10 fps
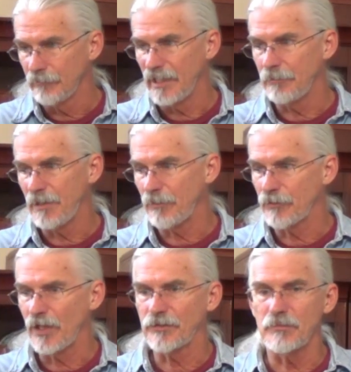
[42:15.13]
Many
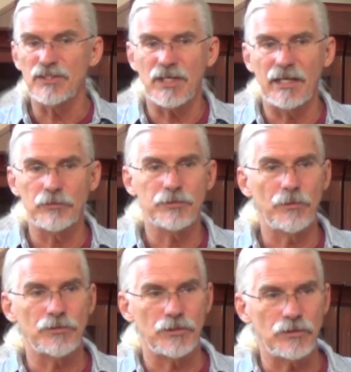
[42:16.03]
people thought the Messiah was
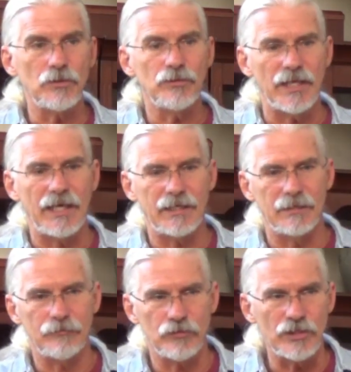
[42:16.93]
supposed to do that,
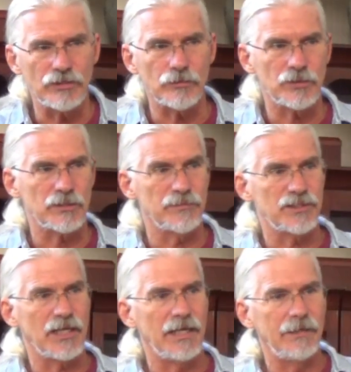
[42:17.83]
and if Jesus was the
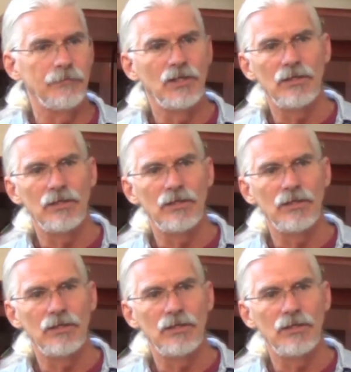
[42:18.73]
Messiah,